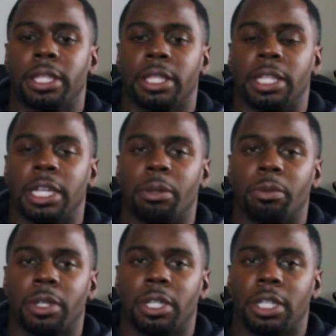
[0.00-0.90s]

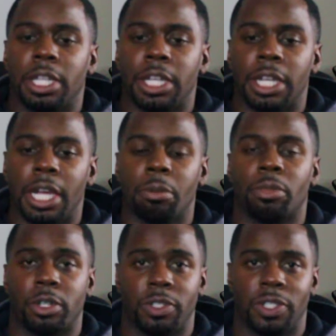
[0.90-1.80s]
the
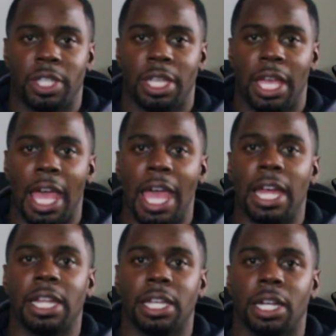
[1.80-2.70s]
numbers
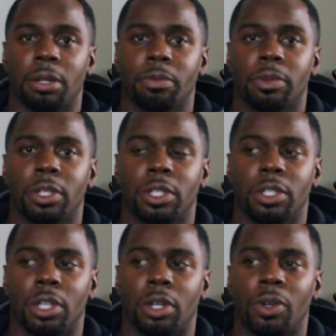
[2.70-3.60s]
adding up, you
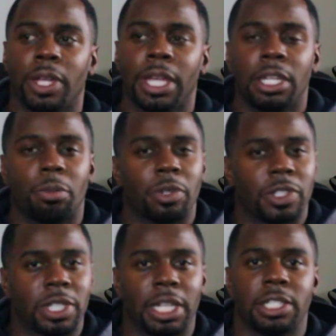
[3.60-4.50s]
know, the
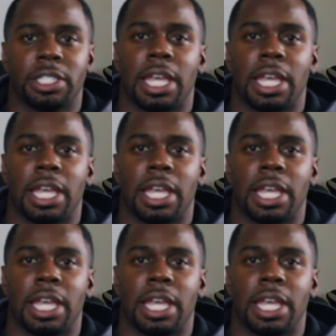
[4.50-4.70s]
percentage is